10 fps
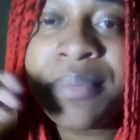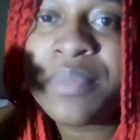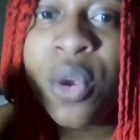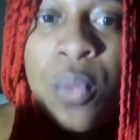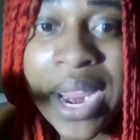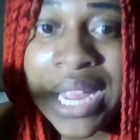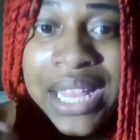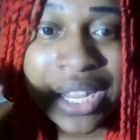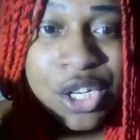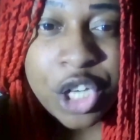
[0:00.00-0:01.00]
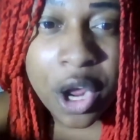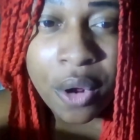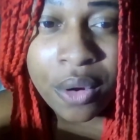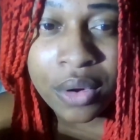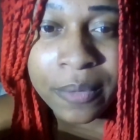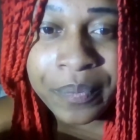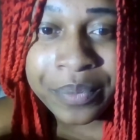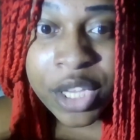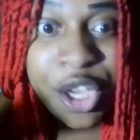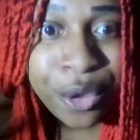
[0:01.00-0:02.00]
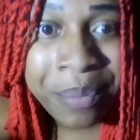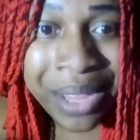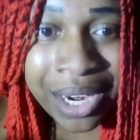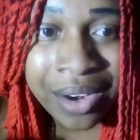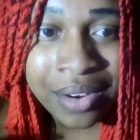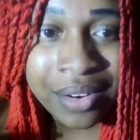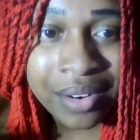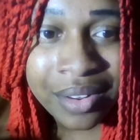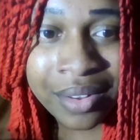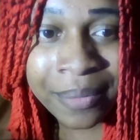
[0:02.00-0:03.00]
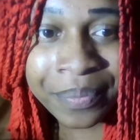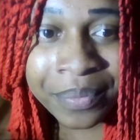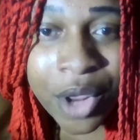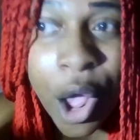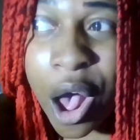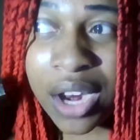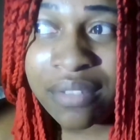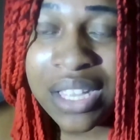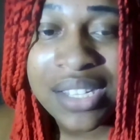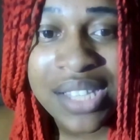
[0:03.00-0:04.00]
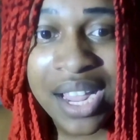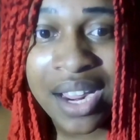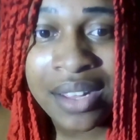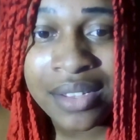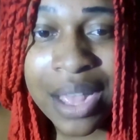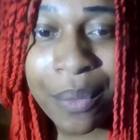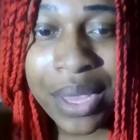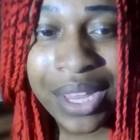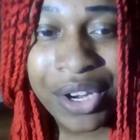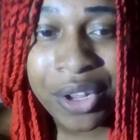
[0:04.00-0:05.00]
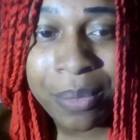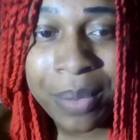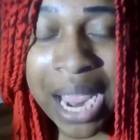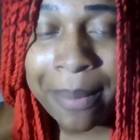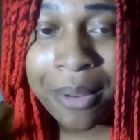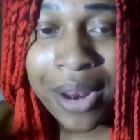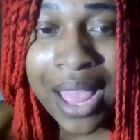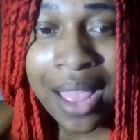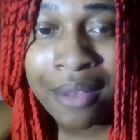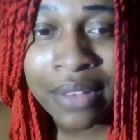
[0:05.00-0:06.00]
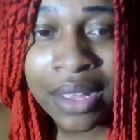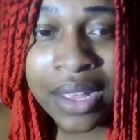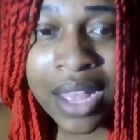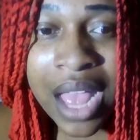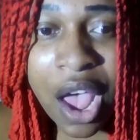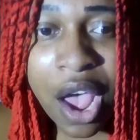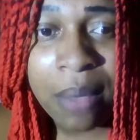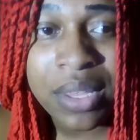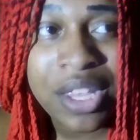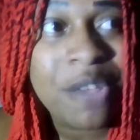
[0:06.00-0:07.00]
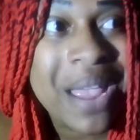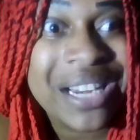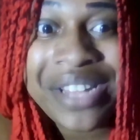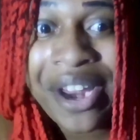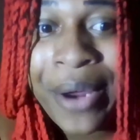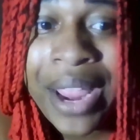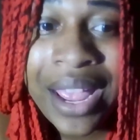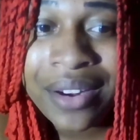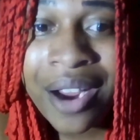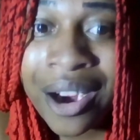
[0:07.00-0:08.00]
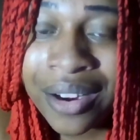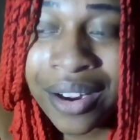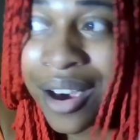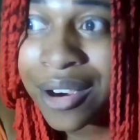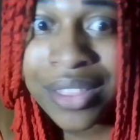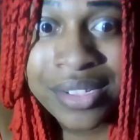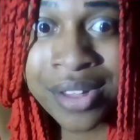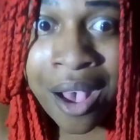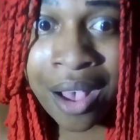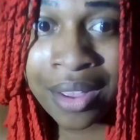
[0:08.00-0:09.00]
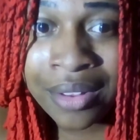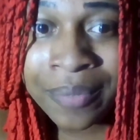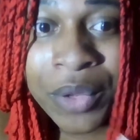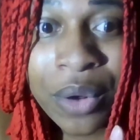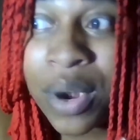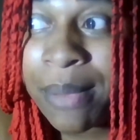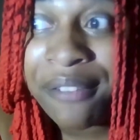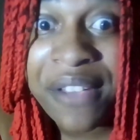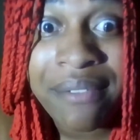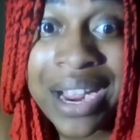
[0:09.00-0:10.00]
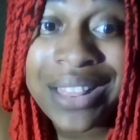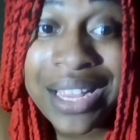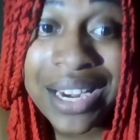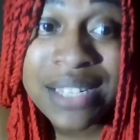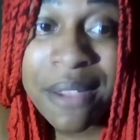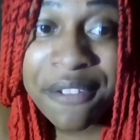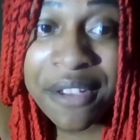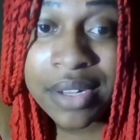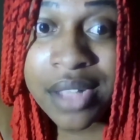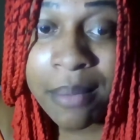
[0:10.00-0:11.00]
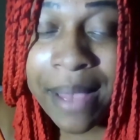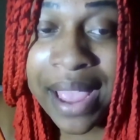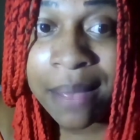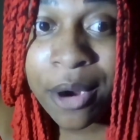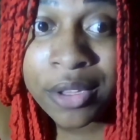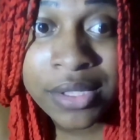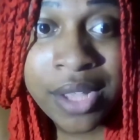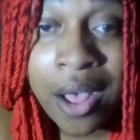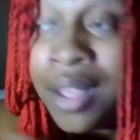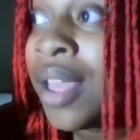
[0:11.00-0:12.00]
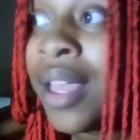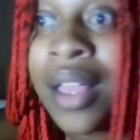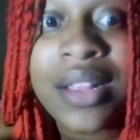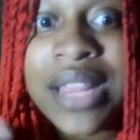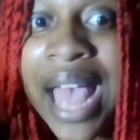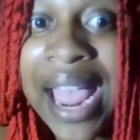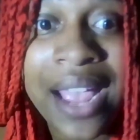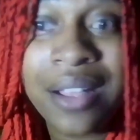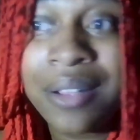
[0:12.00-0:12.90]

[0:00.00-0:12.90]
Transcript: The way that he showed human, all of these things that we can do, be capable of, humanitarian, Earth Song. One of my favorite, I think it is my favorite song by him, Earth Song. Like,